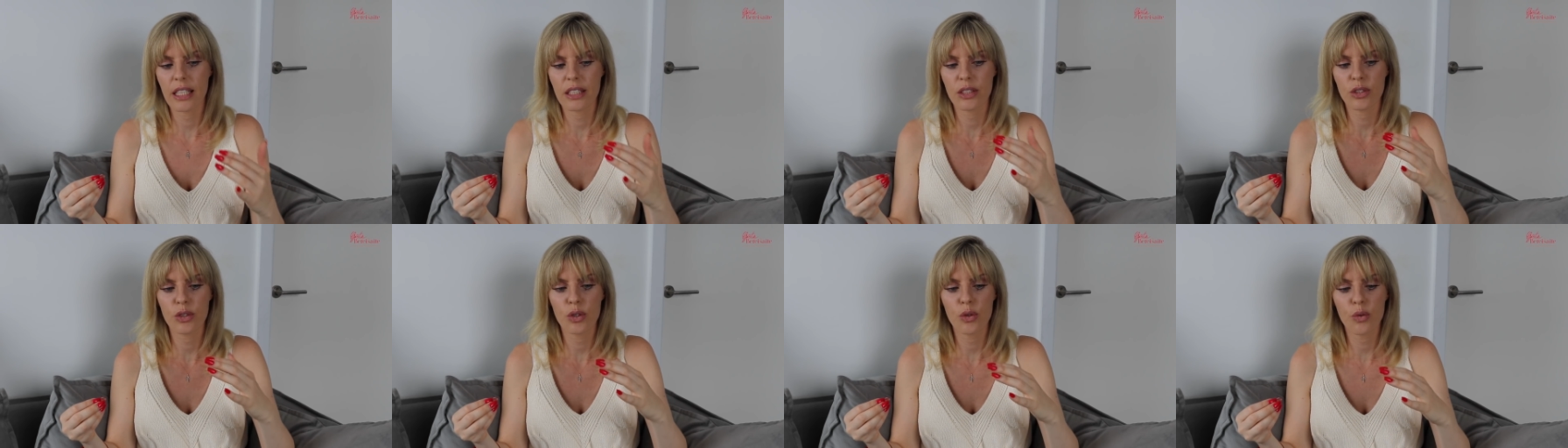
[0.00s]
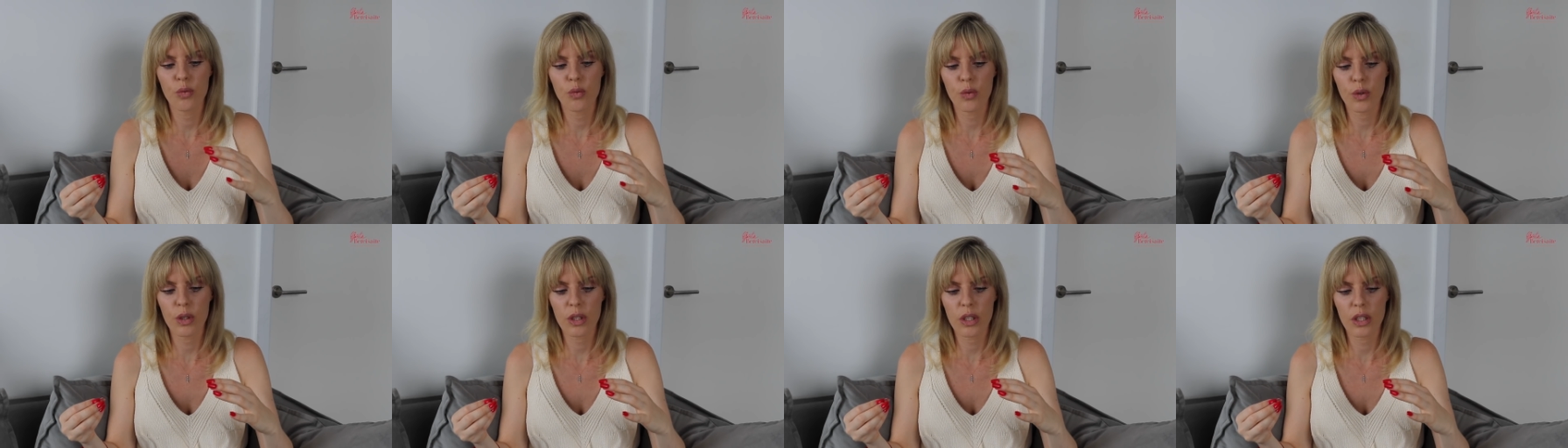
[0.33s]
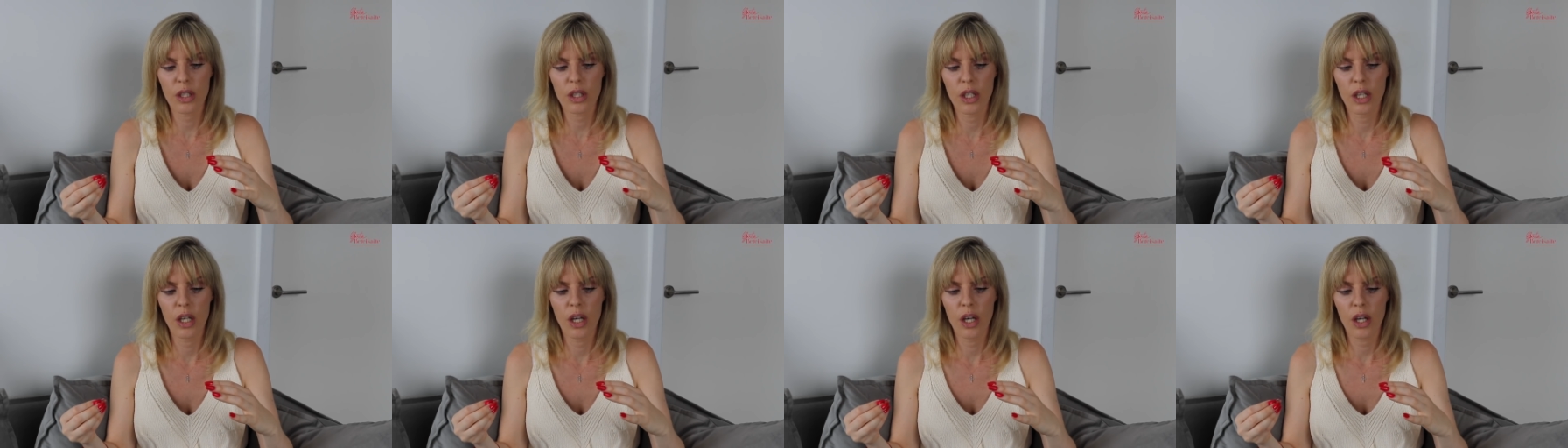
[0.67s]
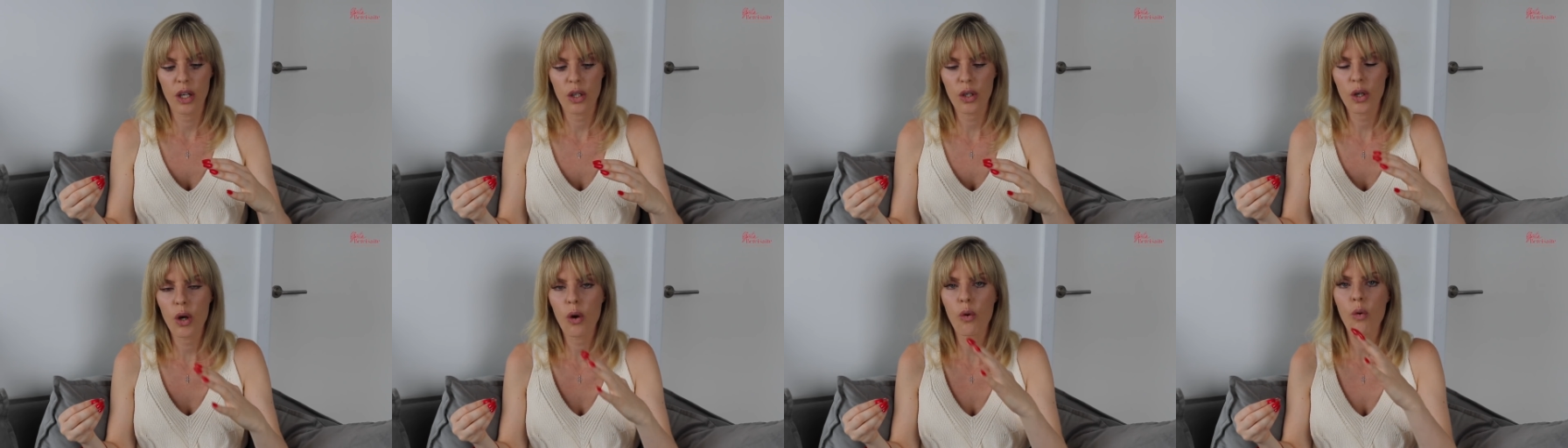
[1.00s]
and you will
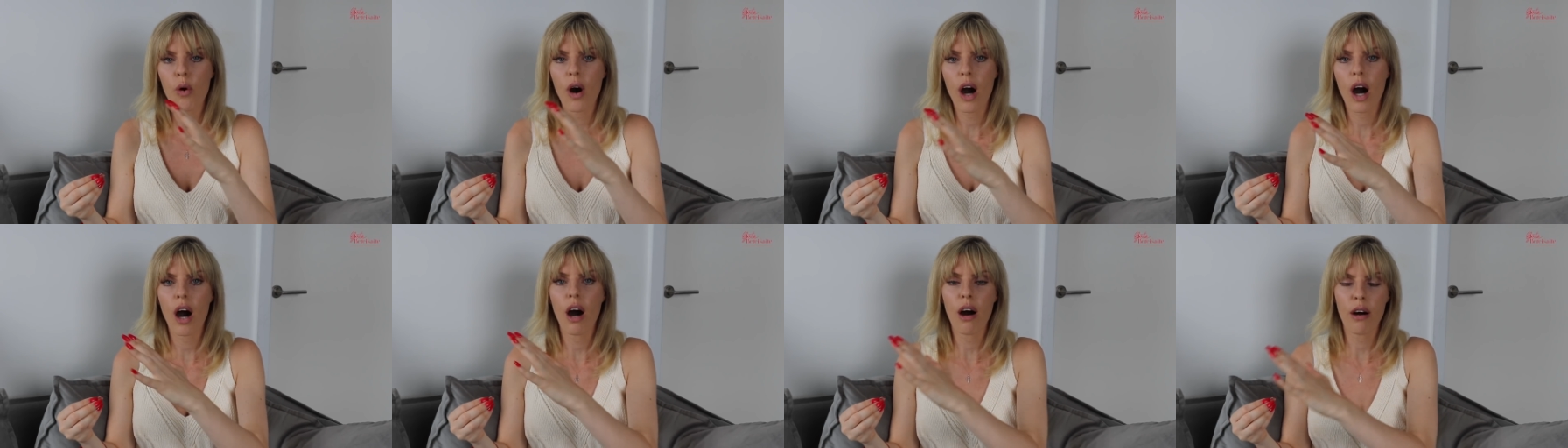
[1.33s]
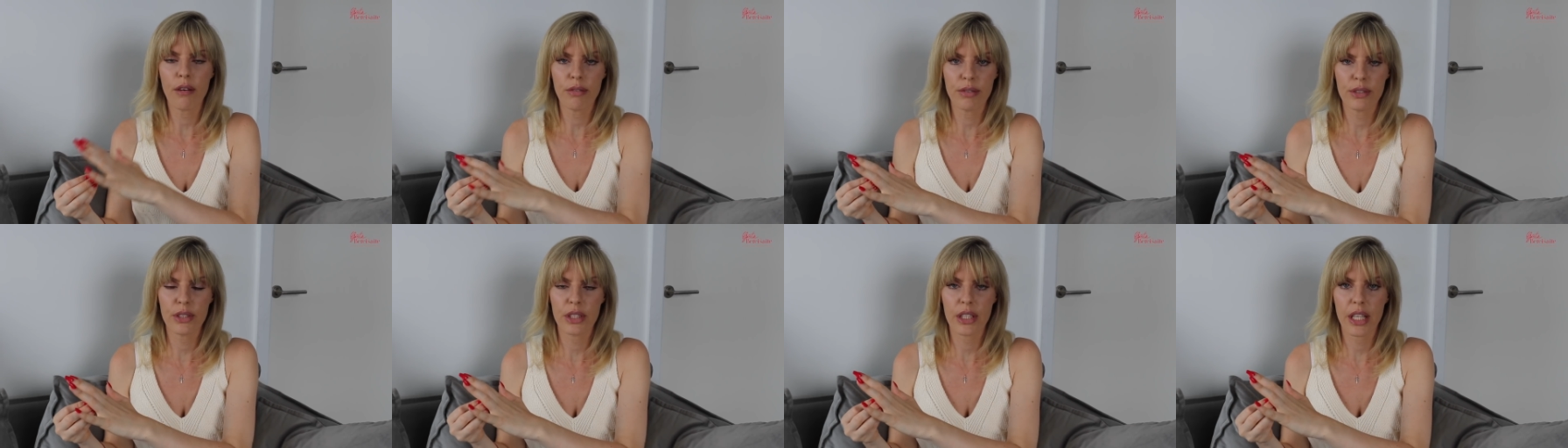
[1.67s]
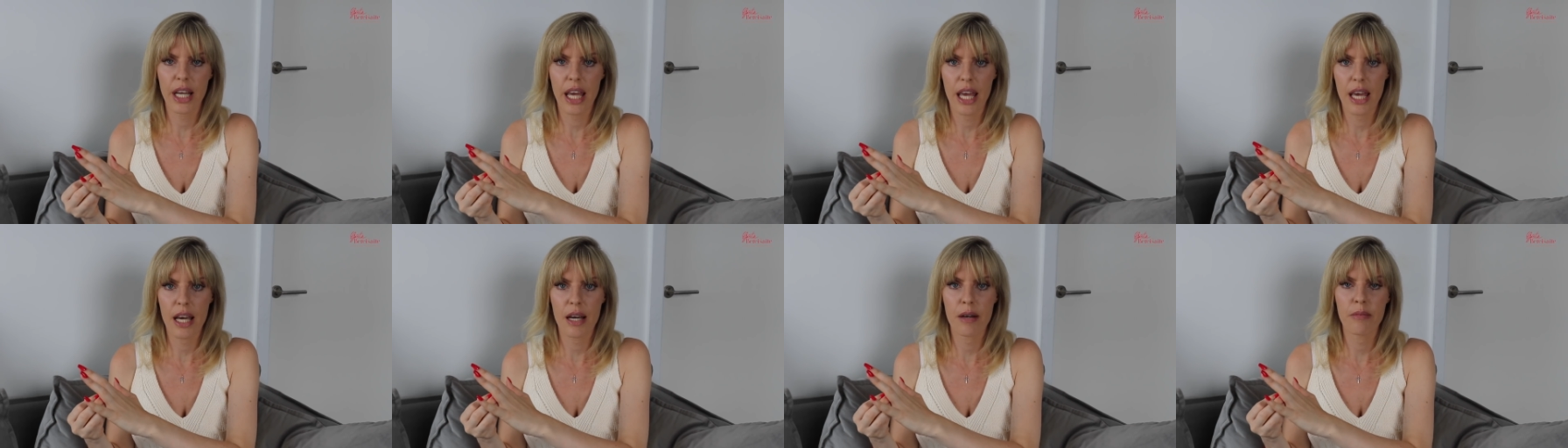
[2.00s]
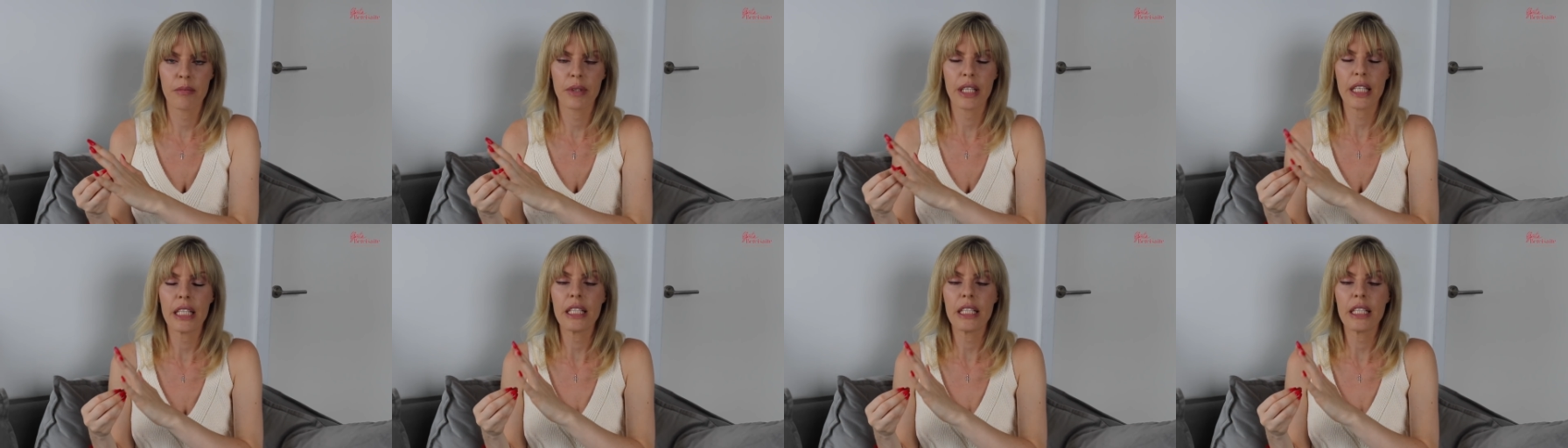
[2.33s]
go after him